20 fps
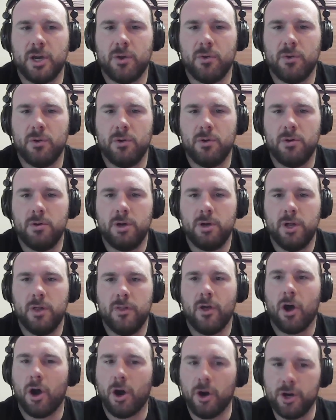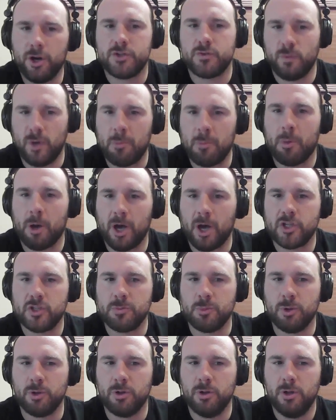out in the hardest way
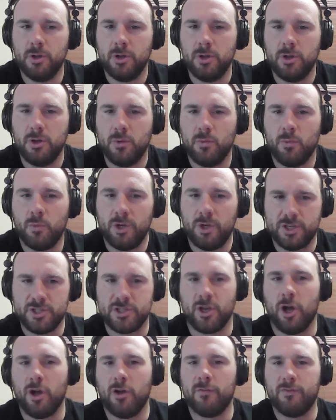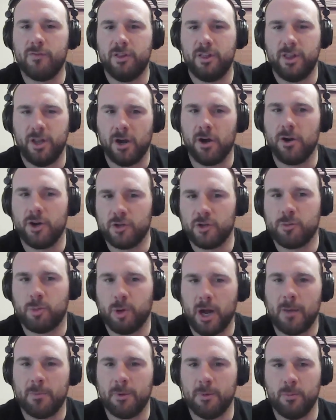possible. We solve the hardest
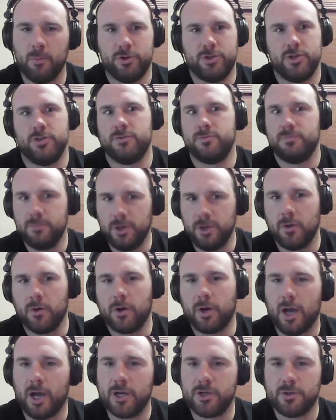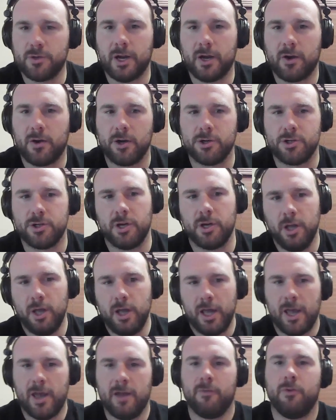problem, which is, contract crushing.
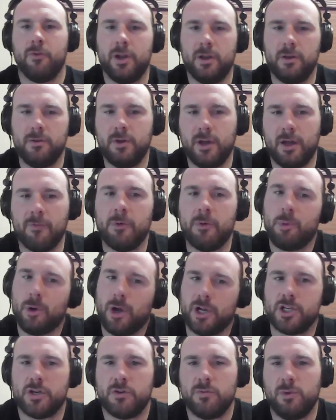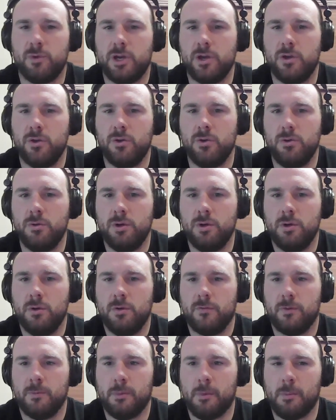Every project we do
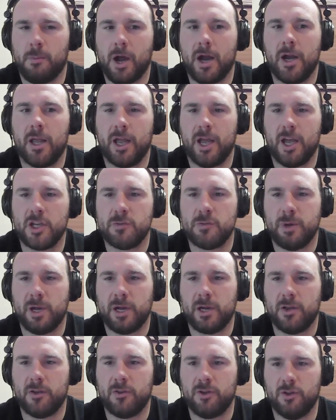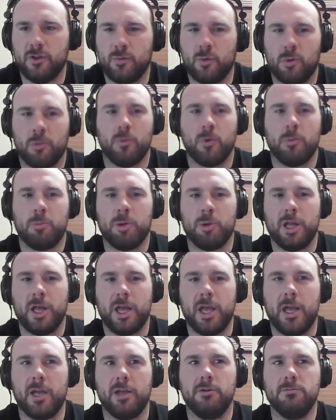from a mining aspect is we're
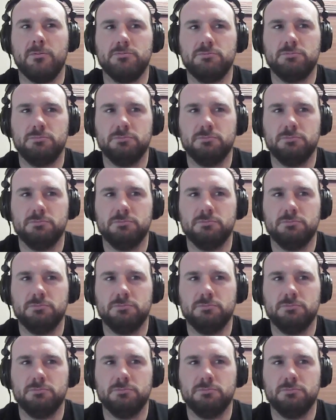playing,